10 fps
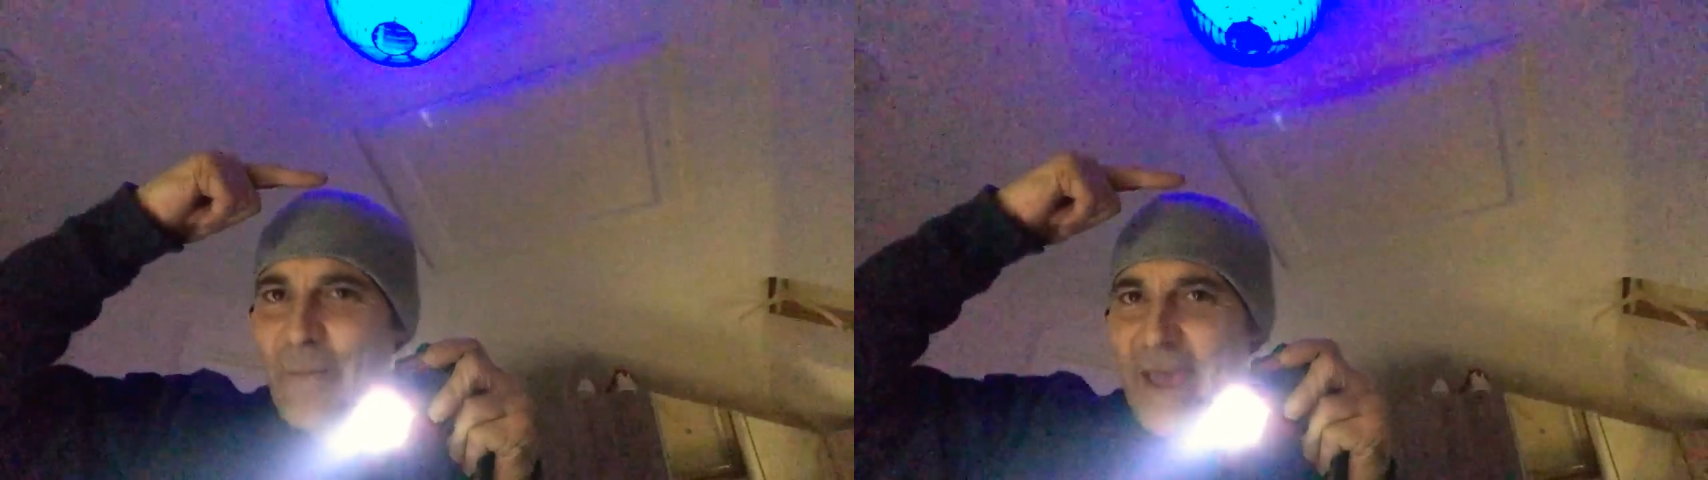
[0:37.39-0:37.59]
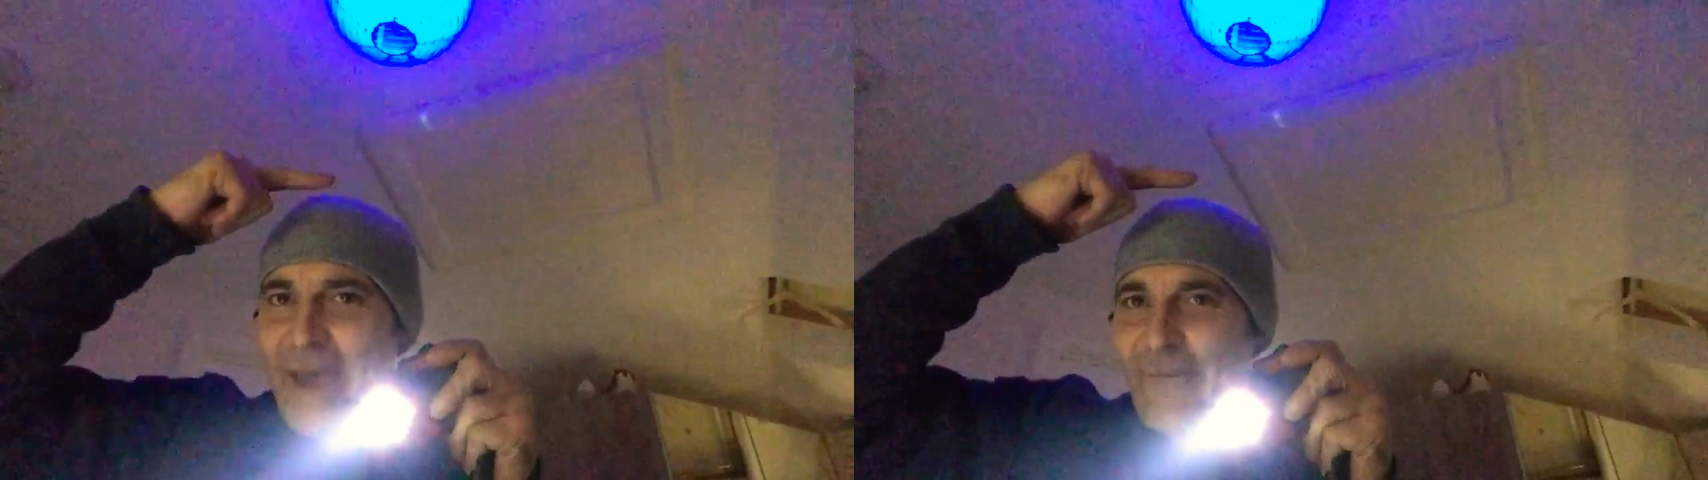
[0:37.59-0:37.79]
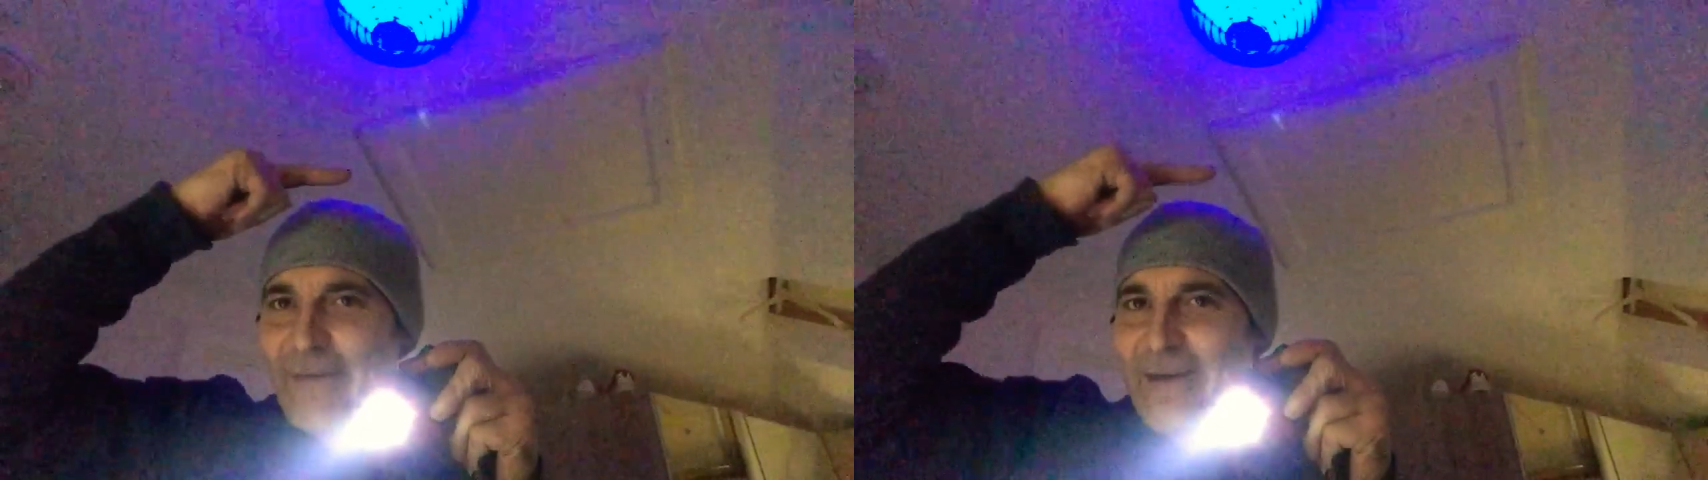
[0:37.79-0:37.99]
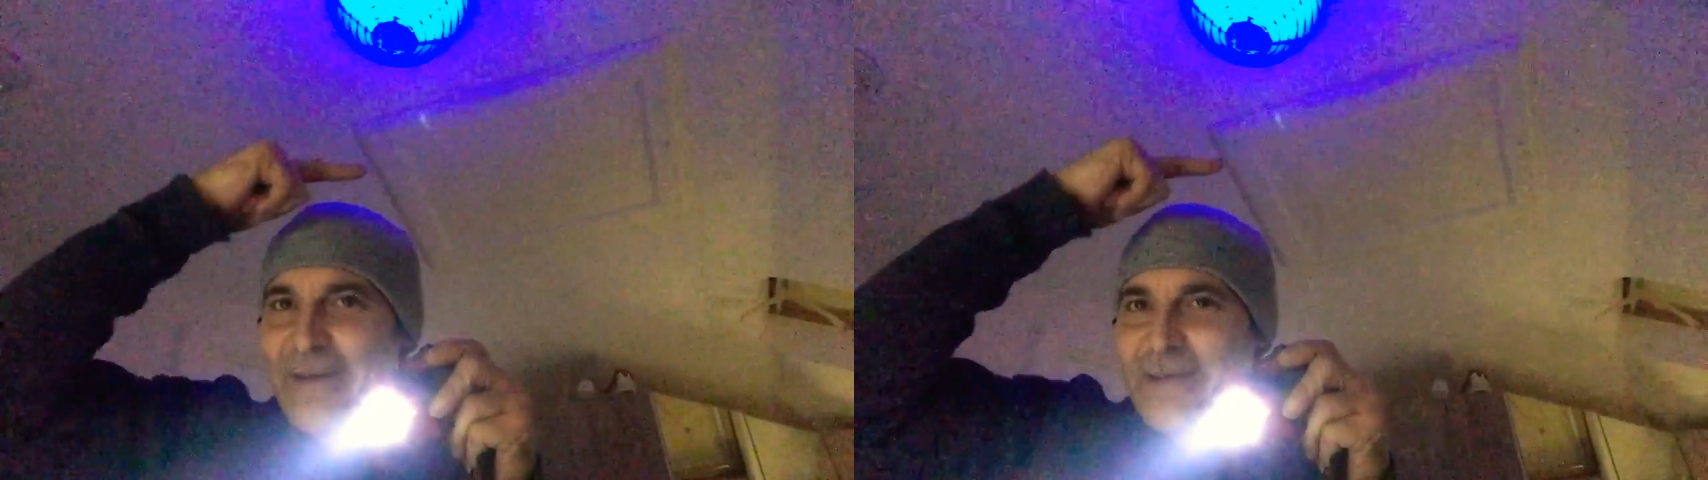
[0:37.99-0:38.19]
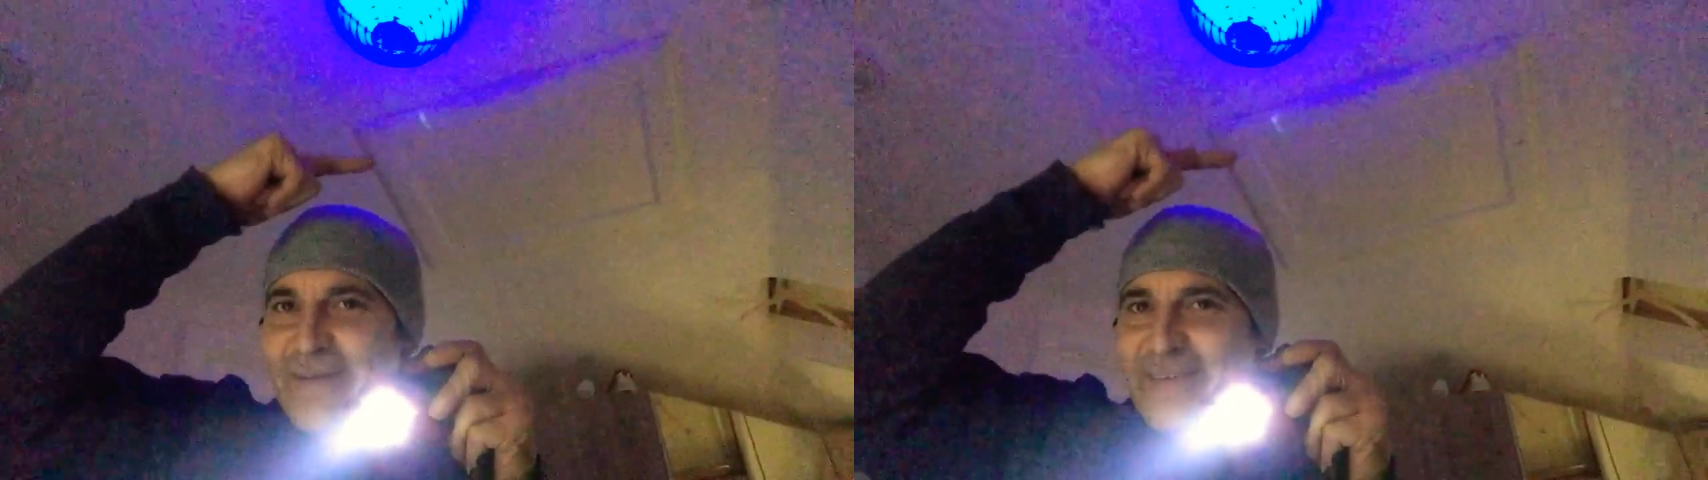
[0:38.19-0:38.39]
about
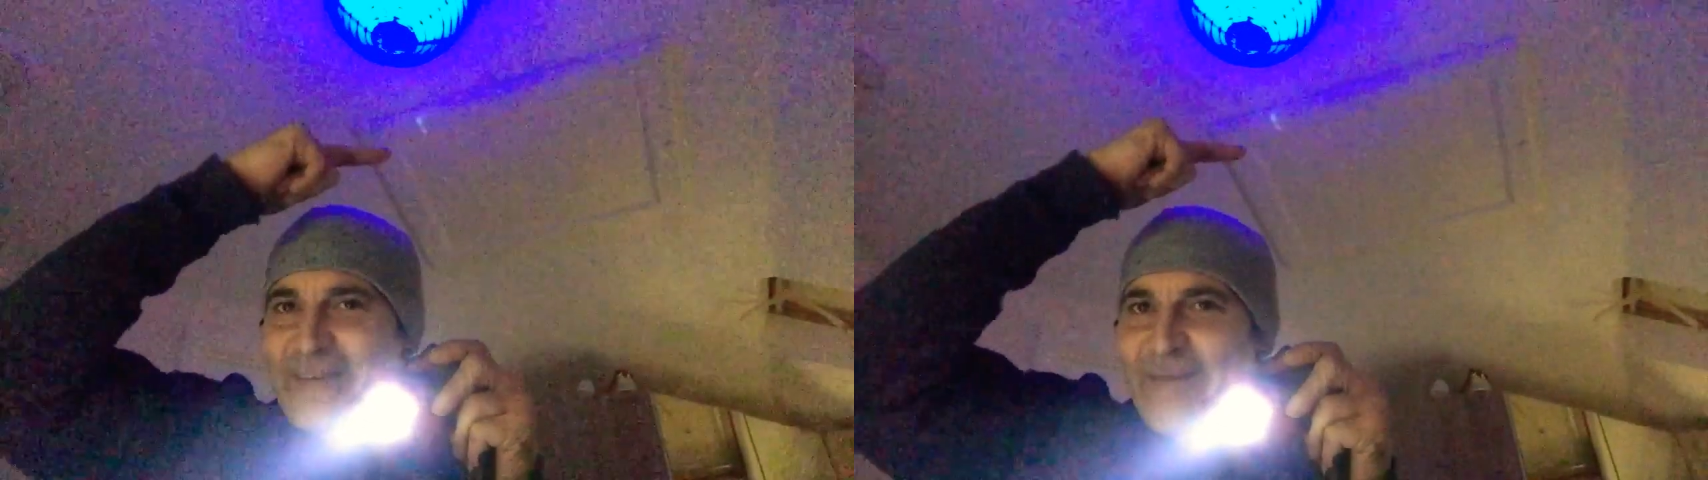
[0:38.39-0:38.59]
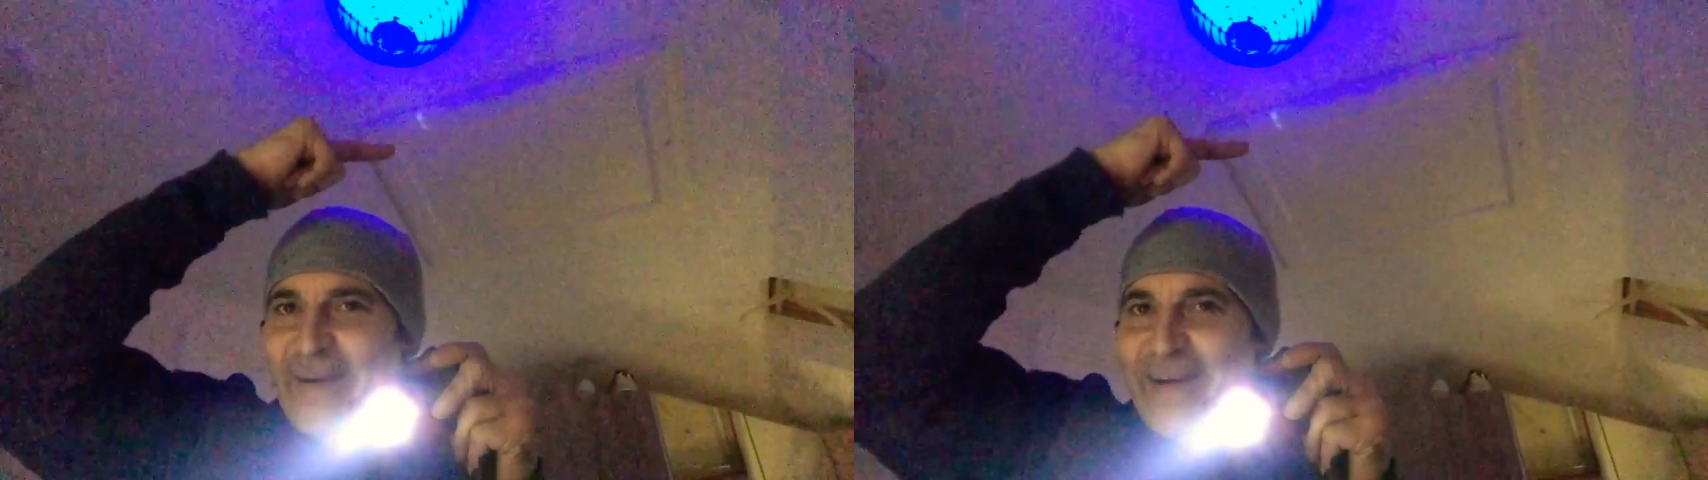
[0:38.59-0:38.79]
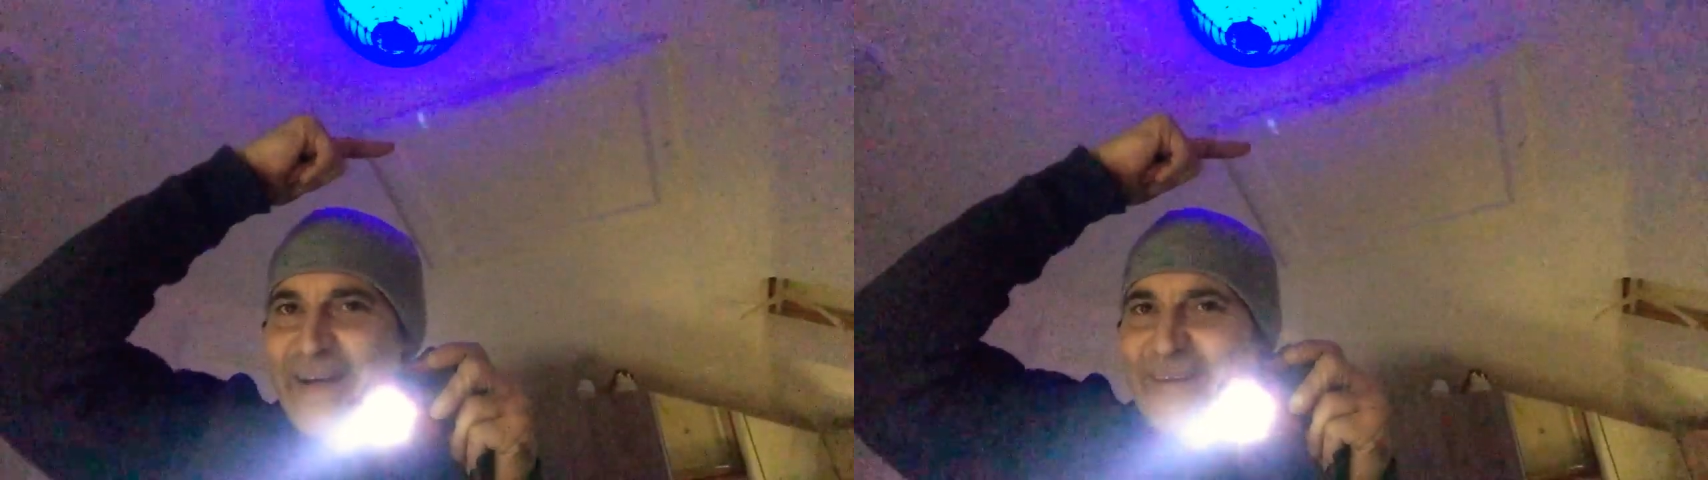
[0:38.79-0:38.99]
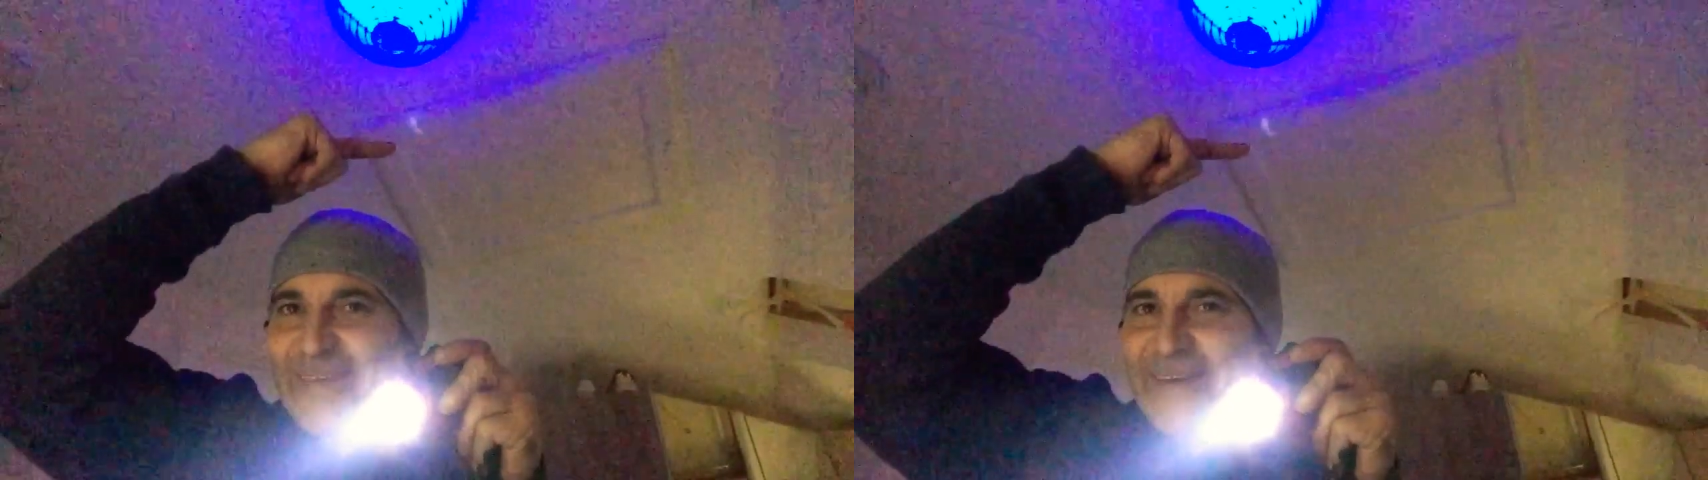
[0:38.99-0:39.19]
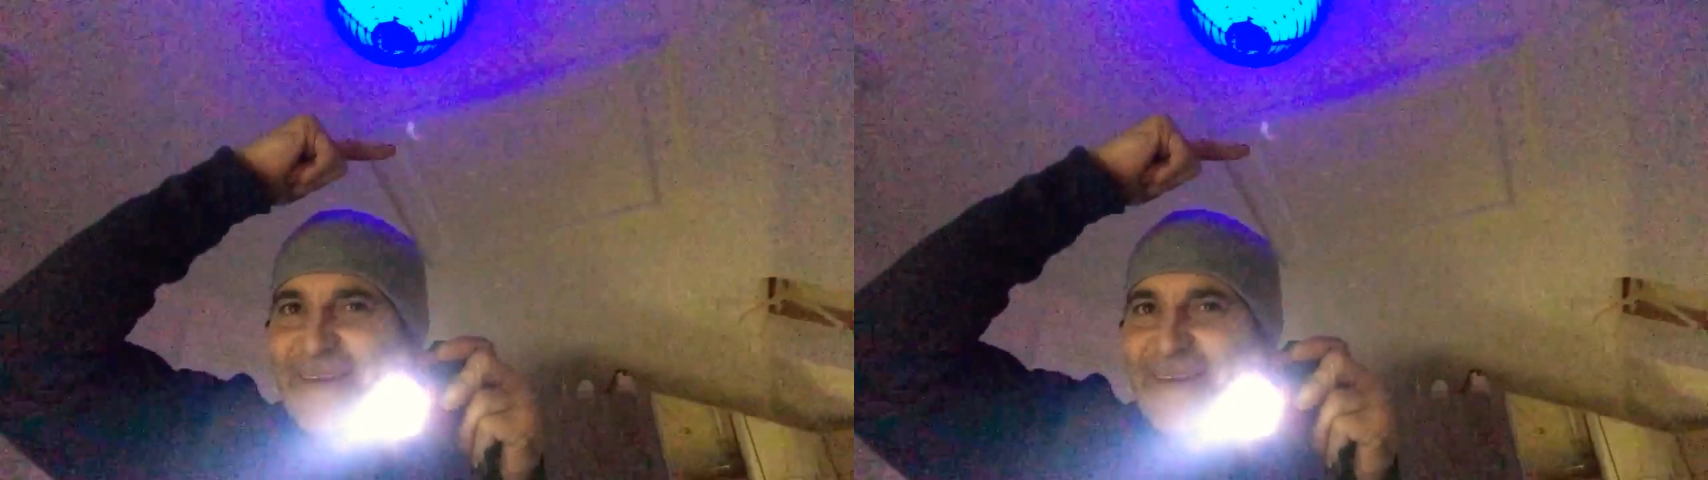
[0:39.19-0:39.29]
see where it is?